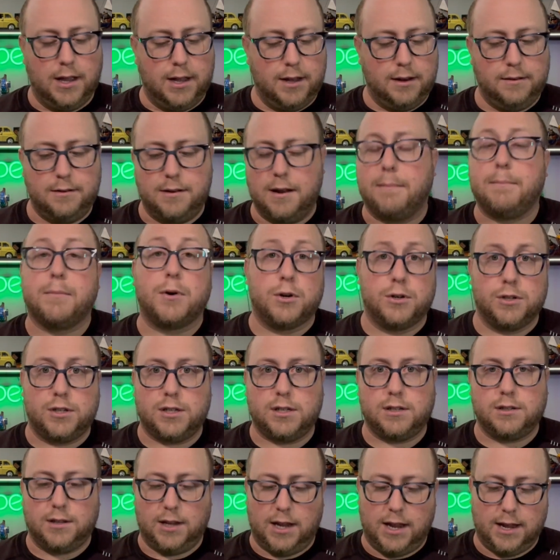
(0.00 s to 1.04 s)

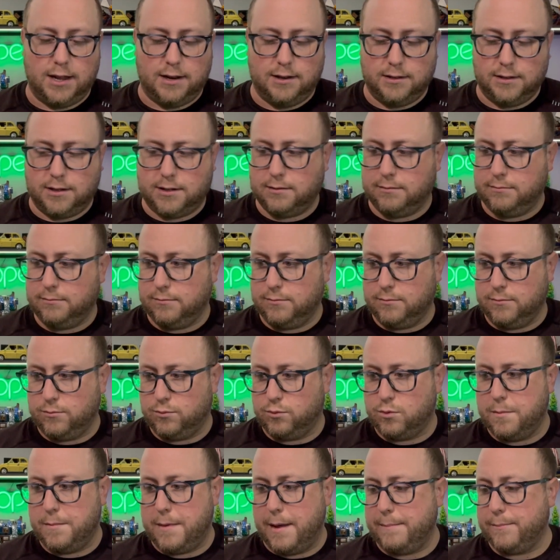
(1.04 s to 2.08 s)
numbers and
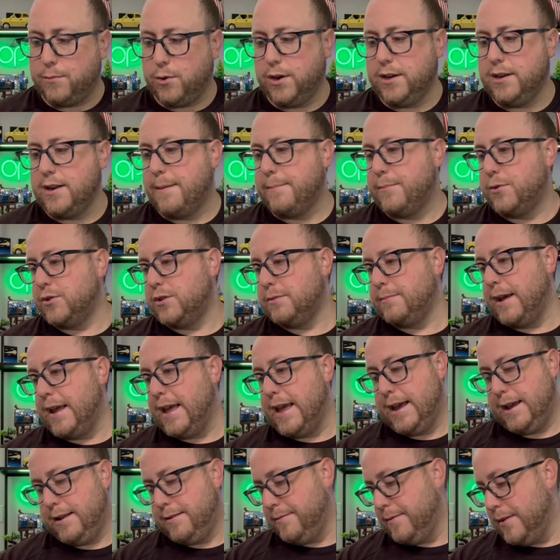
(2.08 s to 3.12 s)
remembering numbers in my
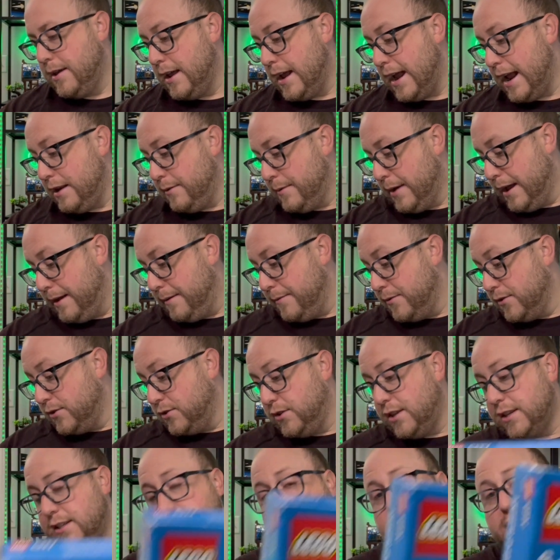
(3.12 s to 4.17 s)
head. Anyway,
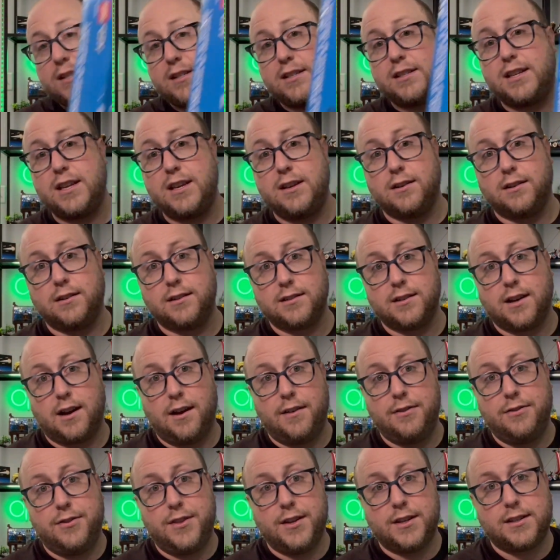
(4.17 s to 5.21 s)
this is sealed
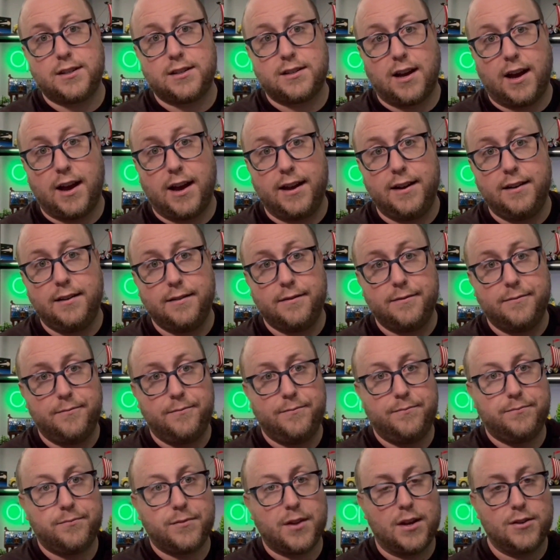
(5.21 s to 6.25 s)
on this side,
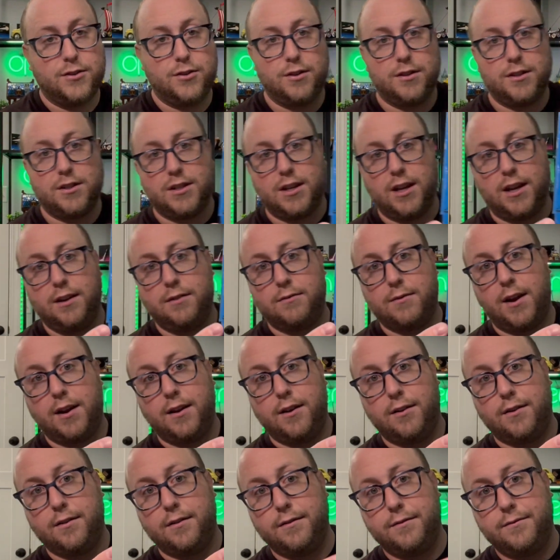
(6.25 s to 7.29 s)
as you can see right
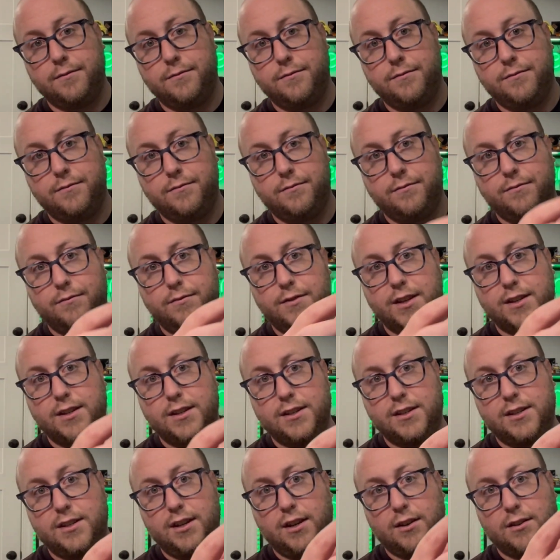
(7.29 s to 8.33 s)
here. This
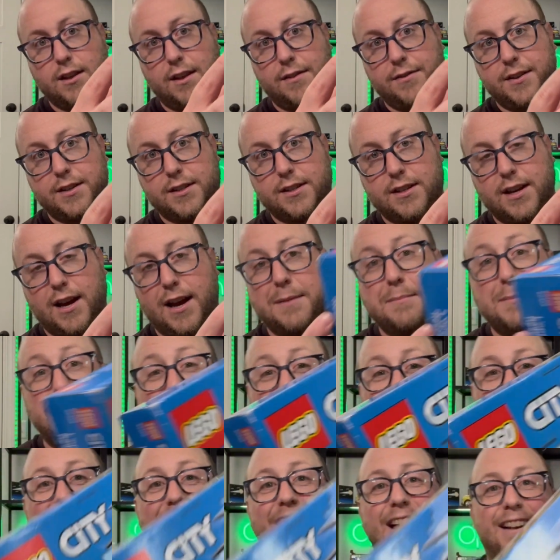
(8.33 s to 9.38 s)
is sealed on this side, but
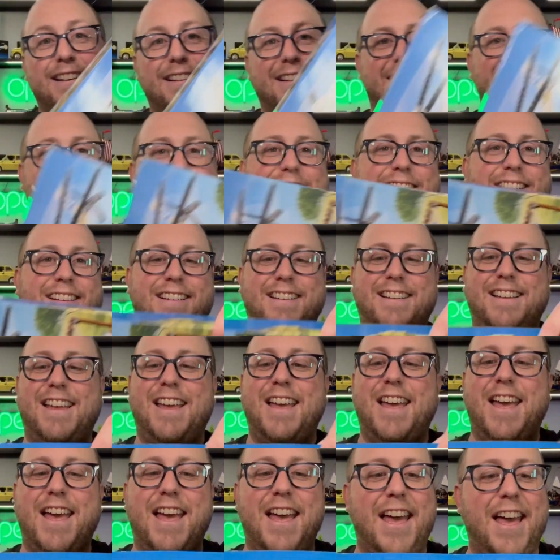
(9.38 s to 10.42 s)
again,
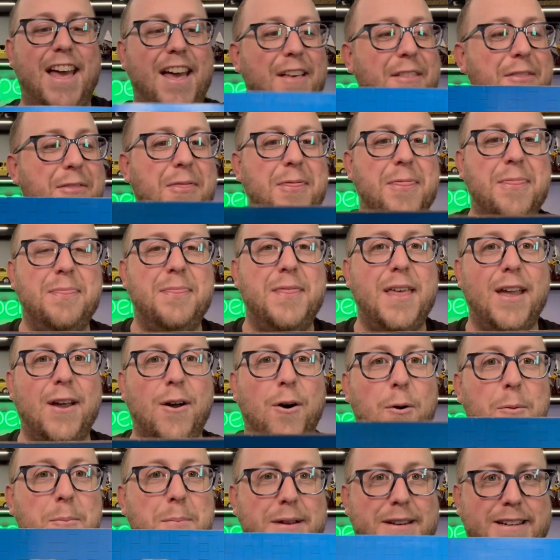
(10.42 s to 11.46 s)
they
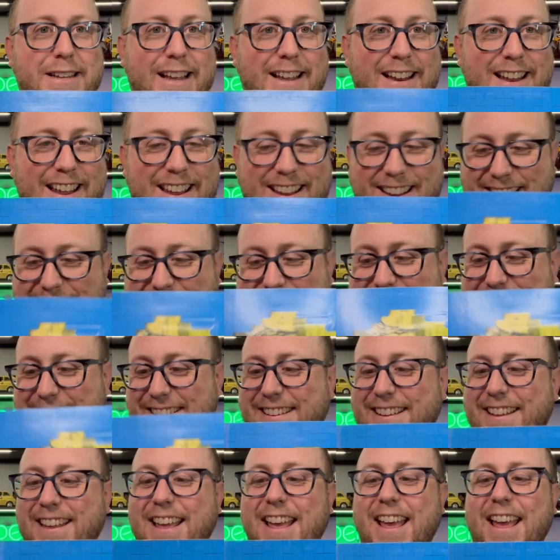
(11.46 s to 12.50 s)
opened it.
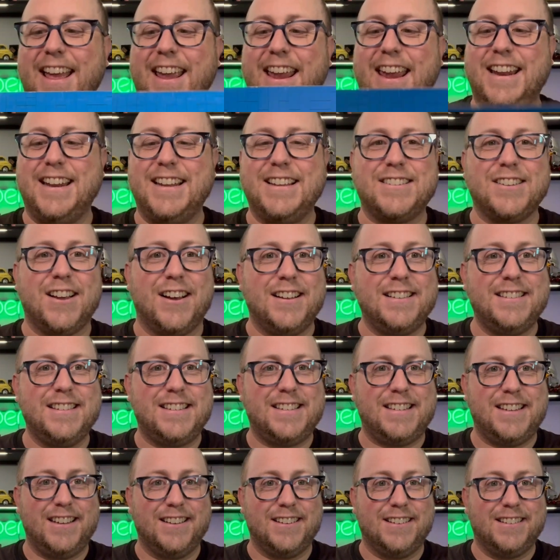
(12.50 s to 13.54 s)
It is
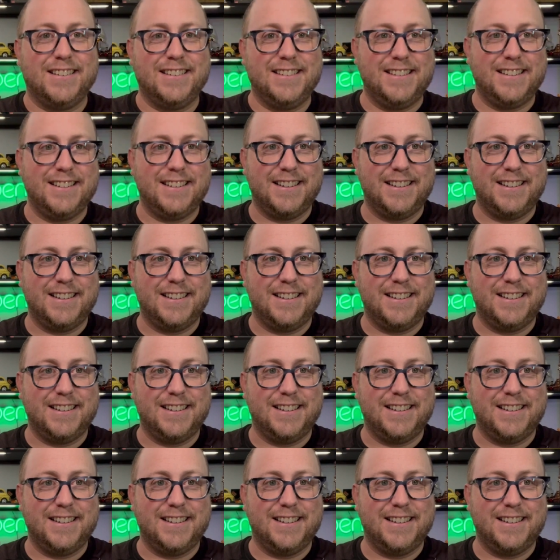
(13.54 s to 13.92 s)
unsealed